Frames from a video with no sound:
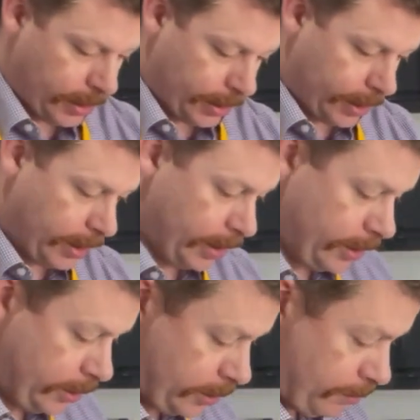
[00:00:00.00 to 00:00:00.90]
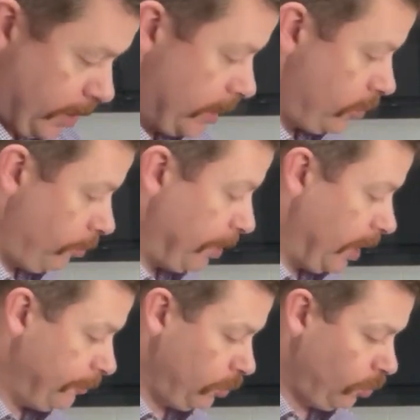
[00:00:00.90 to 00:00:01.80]
and make your
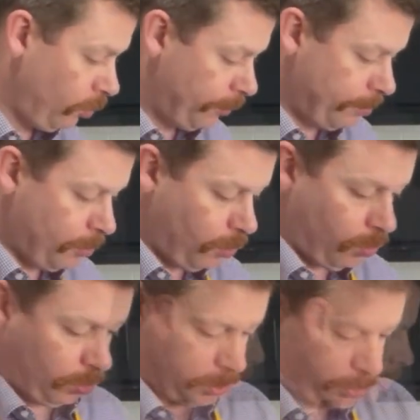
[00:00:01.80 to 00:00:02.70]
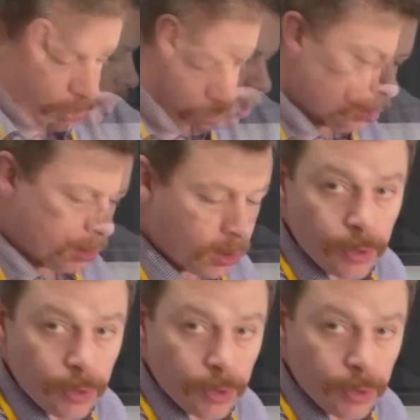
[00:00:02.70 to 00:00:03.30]
pavlova mold. So